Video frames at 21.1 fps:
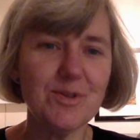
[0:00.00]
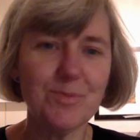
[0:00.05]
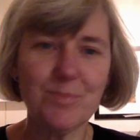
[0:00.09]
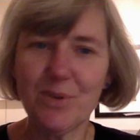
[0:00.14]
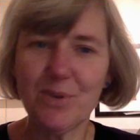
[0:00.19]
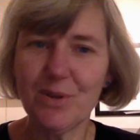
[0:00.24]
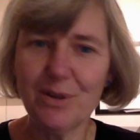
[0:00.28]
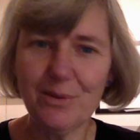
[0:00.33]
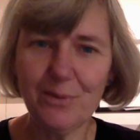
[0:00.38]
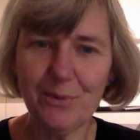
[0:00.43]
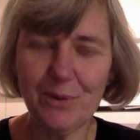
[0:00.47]

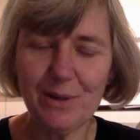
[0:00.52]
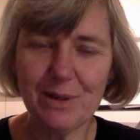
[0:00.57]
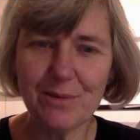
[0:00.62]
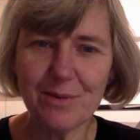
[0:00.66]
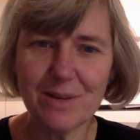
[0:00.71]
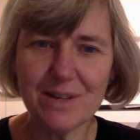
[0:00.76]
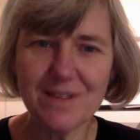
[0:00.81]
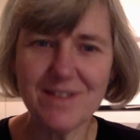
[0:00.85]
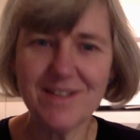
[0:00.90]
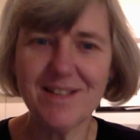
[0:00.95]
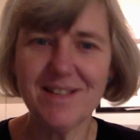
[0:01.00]
beautifully
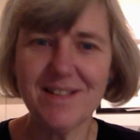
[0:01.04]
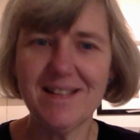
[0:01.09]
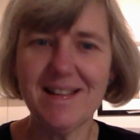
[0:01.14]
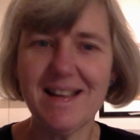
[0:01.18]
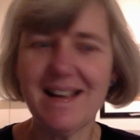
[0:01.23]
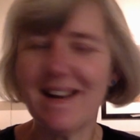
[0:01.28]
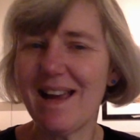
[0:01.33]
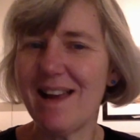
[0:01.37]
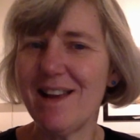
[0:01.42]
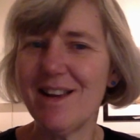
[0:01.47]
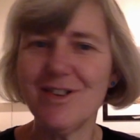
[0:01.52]
written
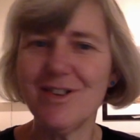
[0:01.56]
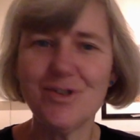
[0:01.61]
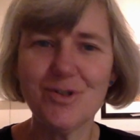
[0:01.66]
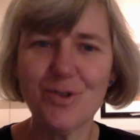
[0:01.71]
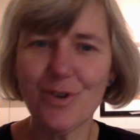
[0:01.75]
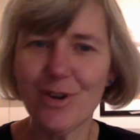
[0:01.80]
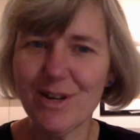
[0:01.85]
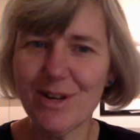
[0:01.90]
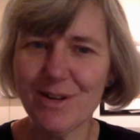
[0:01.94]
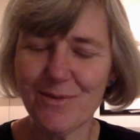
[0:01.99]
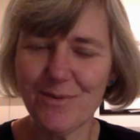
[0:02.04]
and I
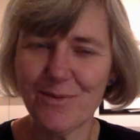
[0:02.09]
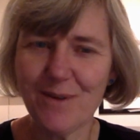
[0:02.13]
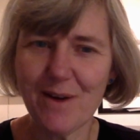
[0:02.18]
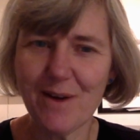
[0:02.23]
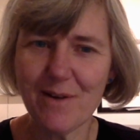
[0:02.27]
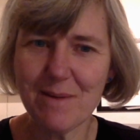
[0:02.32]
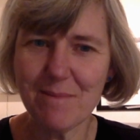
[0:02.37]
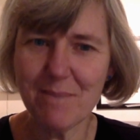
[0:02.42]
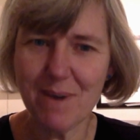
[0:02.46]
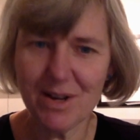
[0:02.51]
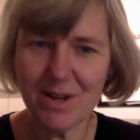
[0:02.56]
enjoyed it
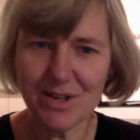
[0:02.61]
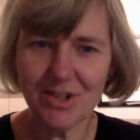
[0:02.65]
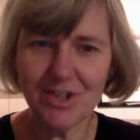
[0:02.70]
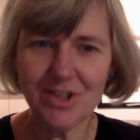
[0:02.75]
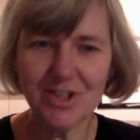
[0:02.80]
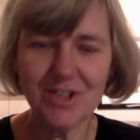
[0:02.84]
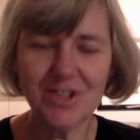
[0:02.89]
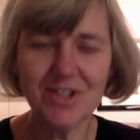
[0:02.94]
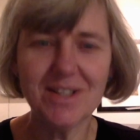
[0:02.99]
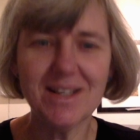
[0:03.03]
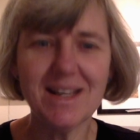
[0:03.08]
very
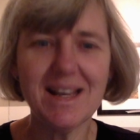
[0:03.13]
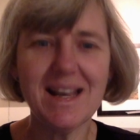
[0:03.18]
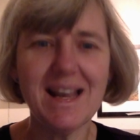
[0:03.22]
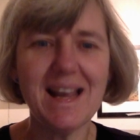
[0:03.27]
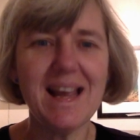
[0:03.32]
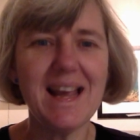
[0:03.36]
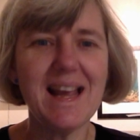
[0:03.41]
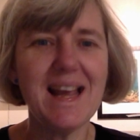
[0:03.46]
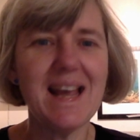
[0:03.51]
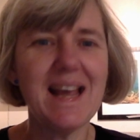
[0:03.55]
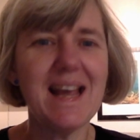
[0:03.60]
much.
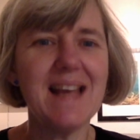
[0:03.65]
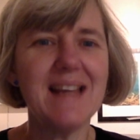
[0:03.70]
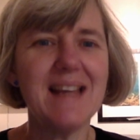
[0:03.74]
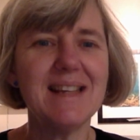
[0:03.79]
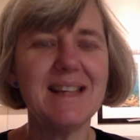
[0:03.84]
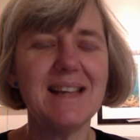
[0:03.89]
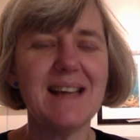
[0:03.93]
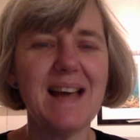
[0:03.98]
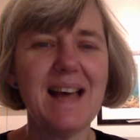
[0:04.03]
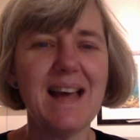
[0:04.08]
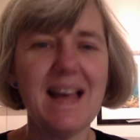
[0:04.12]

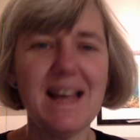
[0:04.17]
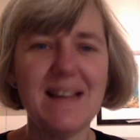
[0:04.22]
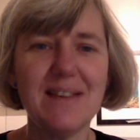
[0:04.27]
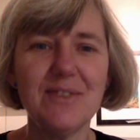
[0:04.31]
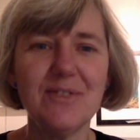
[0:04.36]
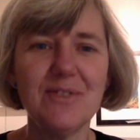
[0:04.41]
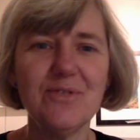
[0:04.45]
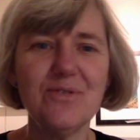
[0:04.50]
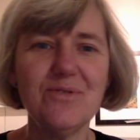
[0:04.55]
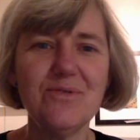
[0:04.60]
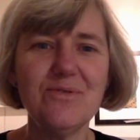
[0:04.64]
And I had
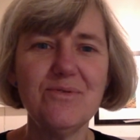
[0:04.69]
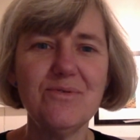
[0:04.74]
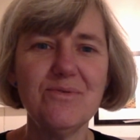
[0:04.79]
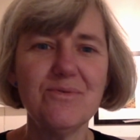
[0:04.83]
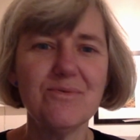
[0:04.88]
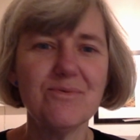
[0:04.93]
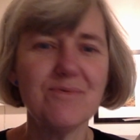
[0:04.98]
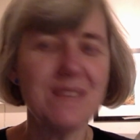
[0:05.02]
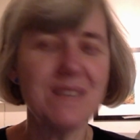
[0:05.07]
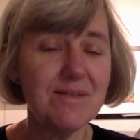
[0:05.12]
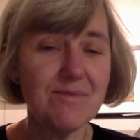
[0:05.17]
to
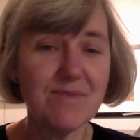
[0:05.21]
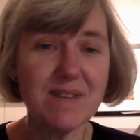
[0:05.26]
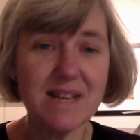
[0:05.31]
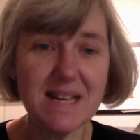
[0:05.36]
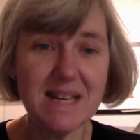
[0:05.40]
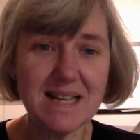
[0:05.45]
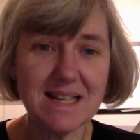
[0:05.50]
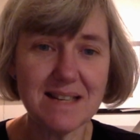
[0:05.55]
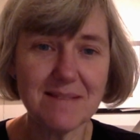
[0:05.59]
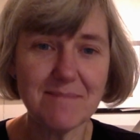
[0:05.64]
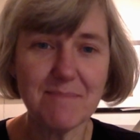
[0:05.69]

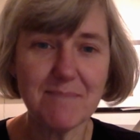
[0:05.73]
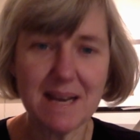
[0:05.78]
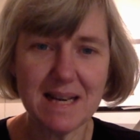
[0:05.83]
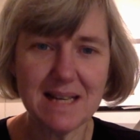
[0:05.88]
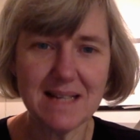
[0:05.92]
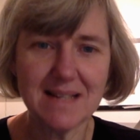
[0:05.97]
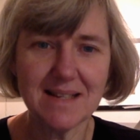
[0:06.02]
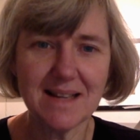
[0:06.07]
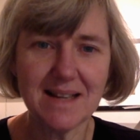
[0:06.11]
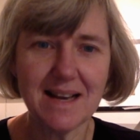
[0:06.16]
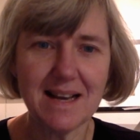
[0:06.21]
reread it
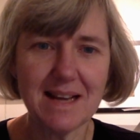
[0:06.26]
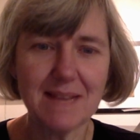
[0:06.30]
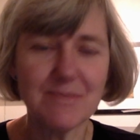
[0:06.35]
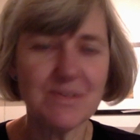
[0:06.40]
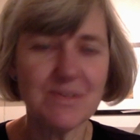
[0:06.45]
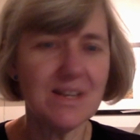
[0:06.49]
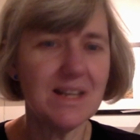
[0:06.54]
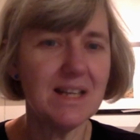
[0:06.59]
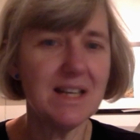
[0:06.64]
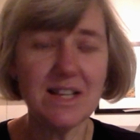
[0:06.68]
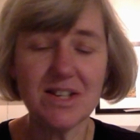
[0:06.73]
many
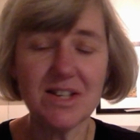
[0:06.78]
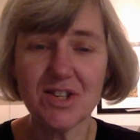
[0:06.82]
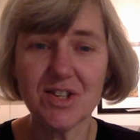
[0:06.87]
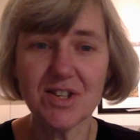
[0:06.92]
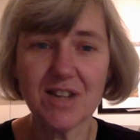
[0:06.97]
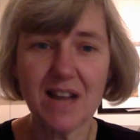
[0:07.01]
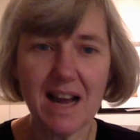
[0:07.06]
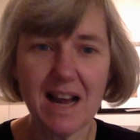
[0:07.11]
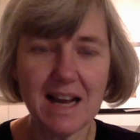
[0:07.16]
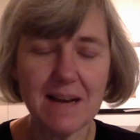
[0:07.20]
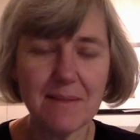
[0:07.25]
times, and each
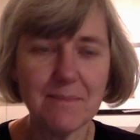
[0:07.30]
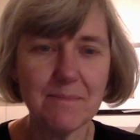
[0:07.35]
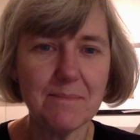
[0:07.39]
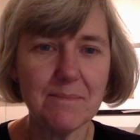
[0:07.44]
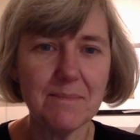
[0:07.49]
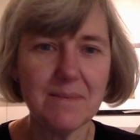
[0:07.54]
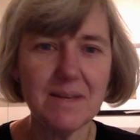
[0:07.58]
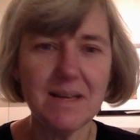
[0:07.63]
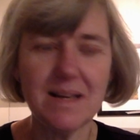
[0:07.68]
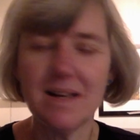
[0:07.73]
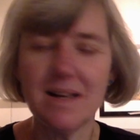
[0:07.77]

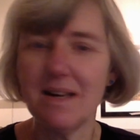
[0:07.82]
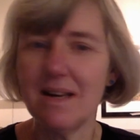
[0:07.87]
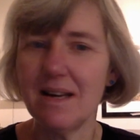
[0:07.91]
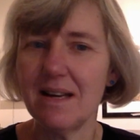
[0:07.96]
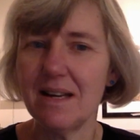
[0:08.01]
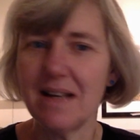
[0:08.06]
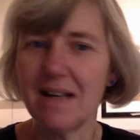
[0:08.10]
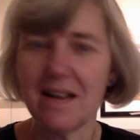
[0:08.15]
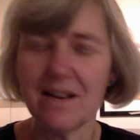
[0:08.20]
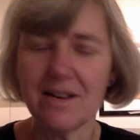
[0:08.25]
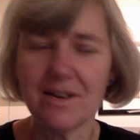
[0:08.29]
time
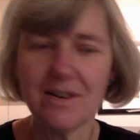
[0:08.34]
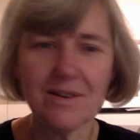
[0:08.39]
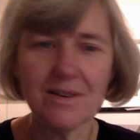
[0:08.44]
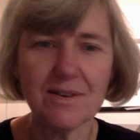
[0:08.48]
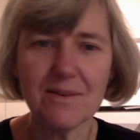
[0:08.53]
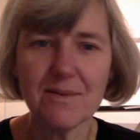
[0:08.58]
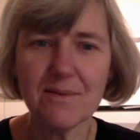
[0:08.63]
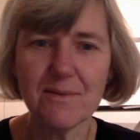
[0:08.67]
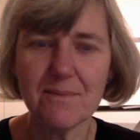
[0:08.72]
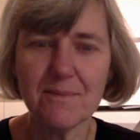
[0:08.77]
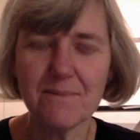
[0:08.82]

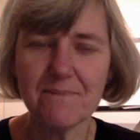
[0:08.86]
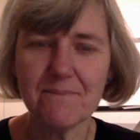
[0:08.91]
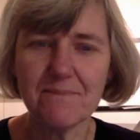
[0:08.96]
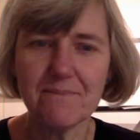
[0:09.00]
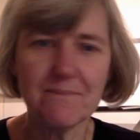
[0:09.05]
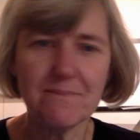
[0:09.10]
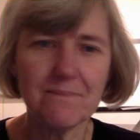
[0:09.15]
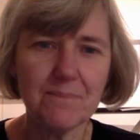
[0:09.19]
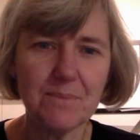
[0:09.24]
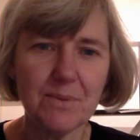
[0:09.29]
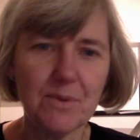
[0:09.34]
another
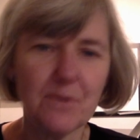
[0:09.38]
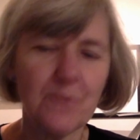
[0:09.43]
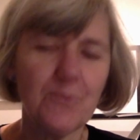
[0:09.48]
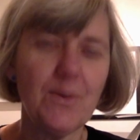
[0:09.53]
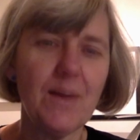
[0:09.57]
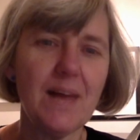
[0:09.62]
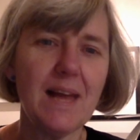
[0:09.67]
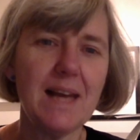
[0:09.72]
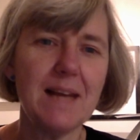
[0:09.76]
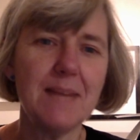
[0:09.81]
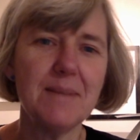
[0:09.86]

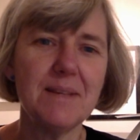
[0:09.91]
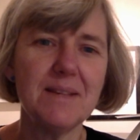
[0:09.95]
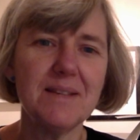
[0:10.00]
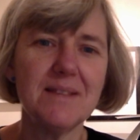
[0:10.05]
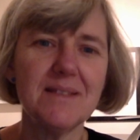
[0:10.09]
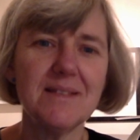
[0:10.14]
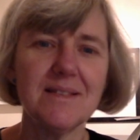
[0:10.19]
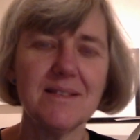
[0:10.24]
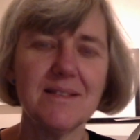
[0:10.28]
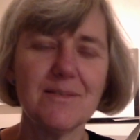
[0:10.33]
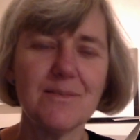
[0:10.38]
beautiful
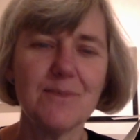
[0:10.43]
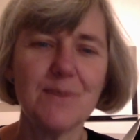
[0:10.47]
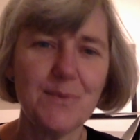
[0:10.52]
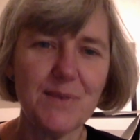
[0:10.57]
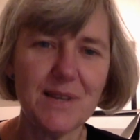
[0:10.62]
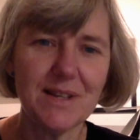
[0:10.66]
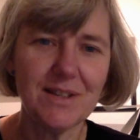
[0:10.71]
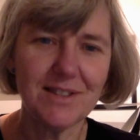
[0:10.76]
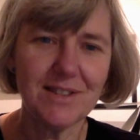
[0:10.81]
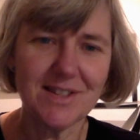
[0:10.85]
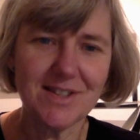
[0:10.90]
element
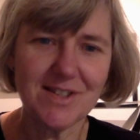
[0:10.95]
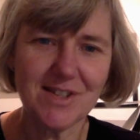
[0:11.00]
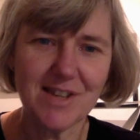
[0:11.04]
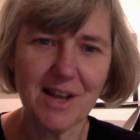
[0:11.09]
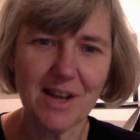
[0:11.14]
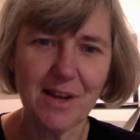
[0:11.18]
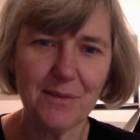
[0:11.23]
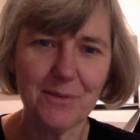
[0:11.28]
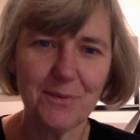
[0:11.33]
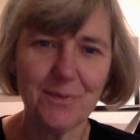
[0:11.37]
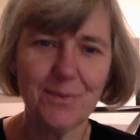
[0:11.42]
revealed
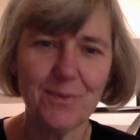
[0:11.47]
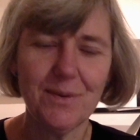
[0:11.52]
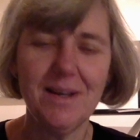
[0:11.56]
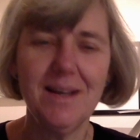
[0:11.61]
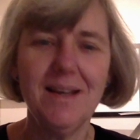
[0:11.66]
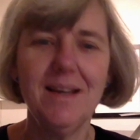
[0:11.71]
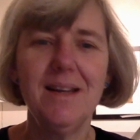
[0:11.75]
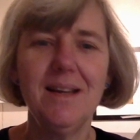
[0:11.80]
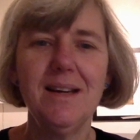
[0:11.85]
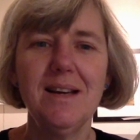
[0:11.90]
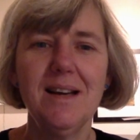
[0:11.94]
itself.
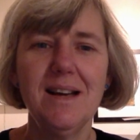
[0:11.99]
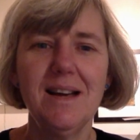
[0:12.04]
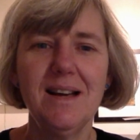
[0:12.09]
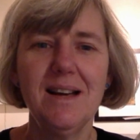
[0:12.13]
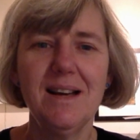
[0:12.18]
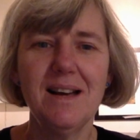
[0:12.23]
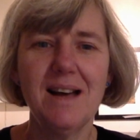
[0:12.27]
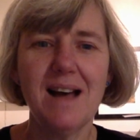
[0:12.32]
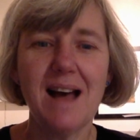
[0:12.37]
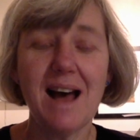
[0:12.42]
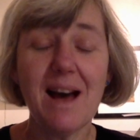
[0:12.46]

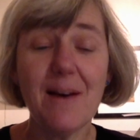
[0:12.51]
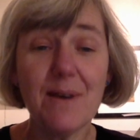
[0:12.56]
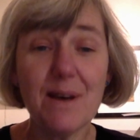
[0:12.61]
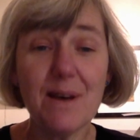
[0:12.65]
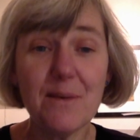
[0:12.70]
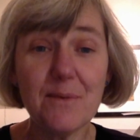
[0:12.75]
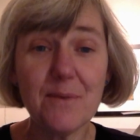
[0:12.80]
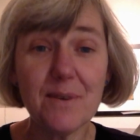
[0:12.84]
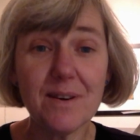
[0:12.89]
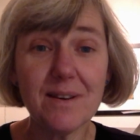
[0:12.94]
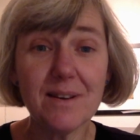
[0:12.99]

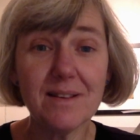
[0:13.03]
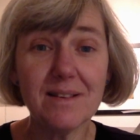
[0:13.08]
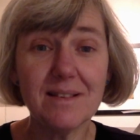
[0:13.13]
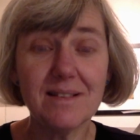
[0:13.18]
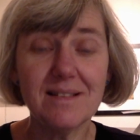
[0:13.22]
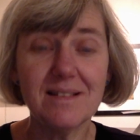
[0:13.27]
However,